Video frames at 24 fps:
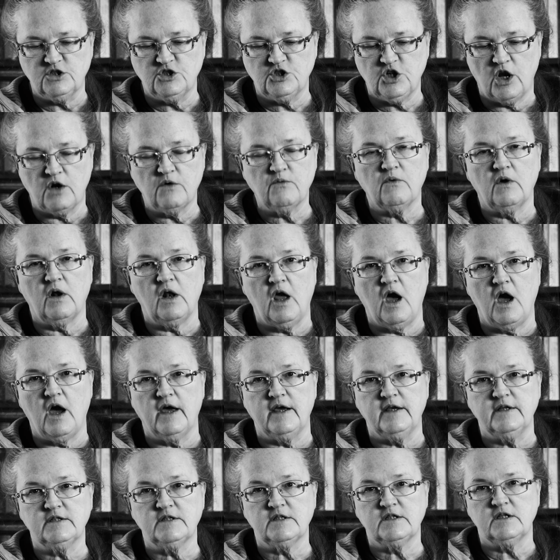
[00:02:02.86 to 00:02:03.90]

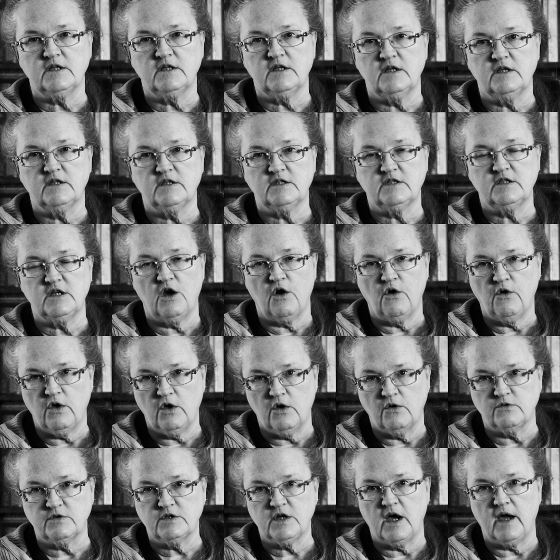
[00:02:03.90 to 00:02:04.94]
generalized,
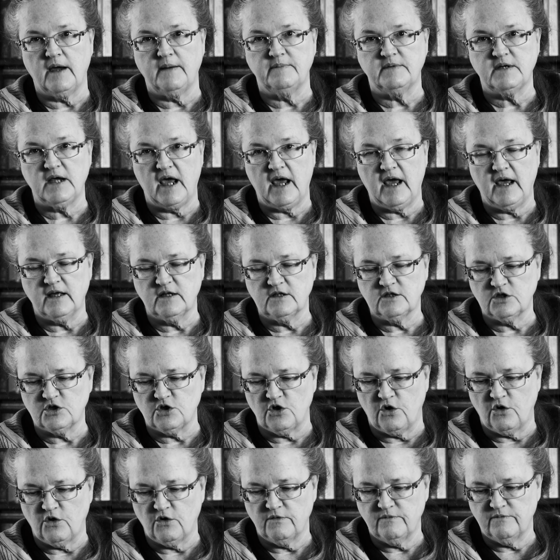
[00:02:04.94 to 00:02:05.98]
stereotyped
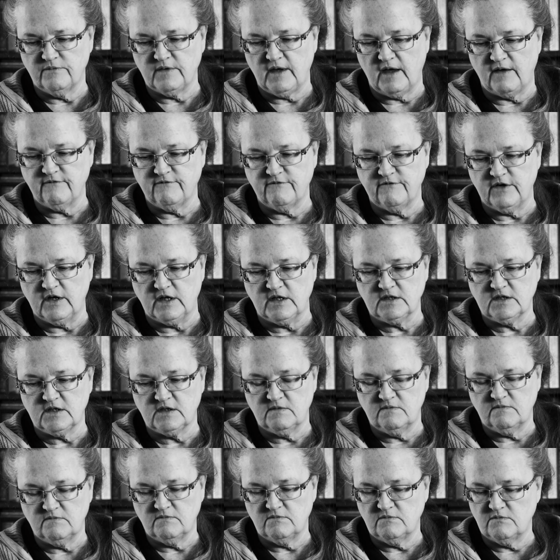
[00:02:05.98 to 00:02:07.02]
answer that
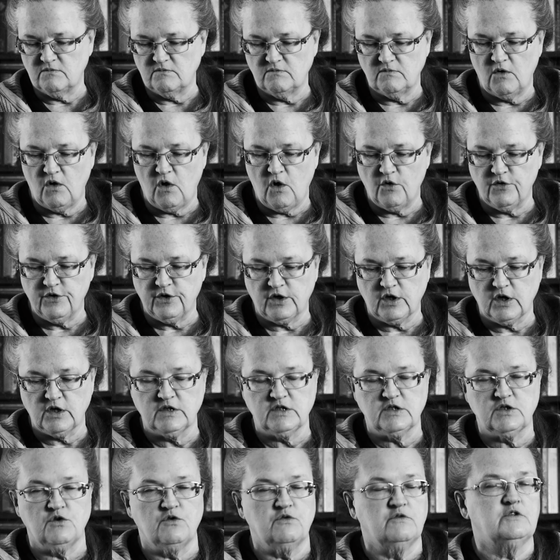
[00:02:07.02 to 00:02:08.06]
fits all the
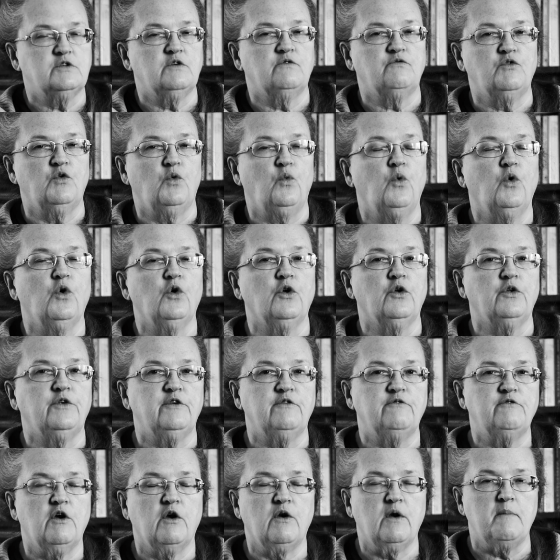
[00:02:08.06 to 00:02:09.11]
concerns of the world,
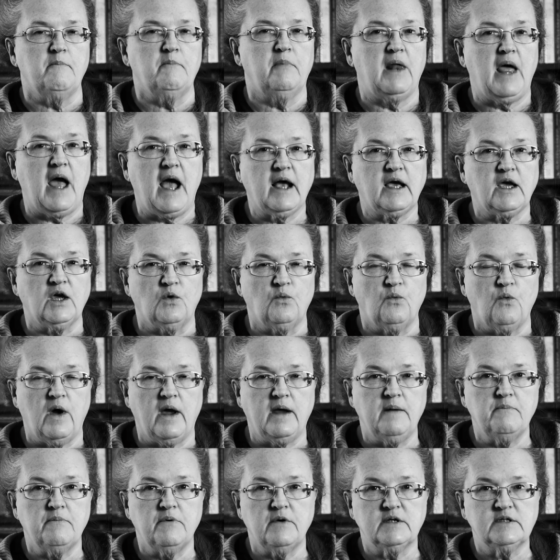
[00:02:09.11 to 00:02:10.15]
a very black and
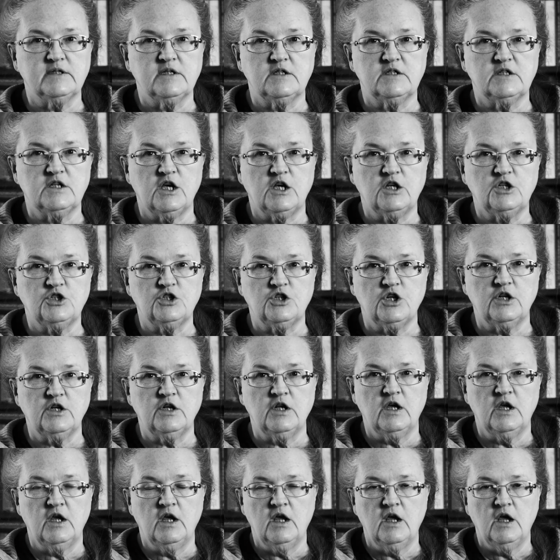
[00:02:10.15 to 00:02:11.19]
white
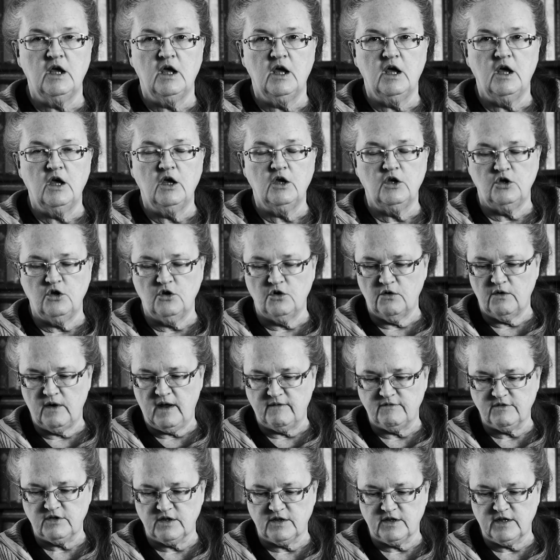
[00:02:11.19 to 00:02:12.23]
presentation, you don't
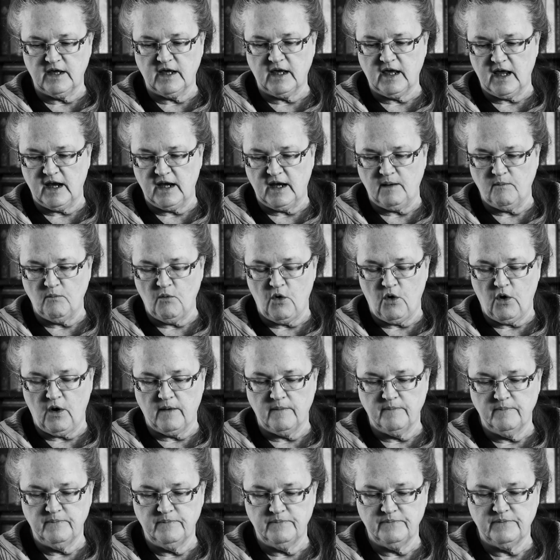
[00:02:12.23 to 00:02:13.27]
have to think
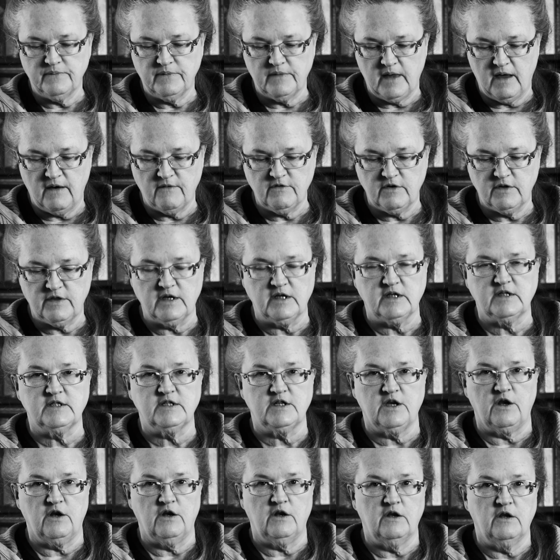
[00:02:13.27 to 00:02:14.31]
anymore. Everything's
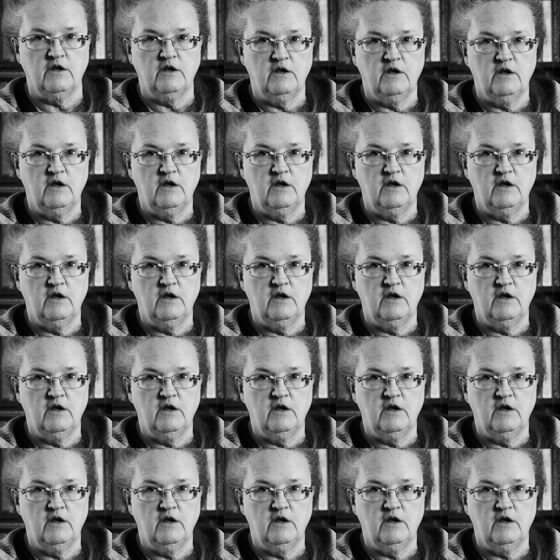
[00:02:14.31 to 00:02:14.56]
done.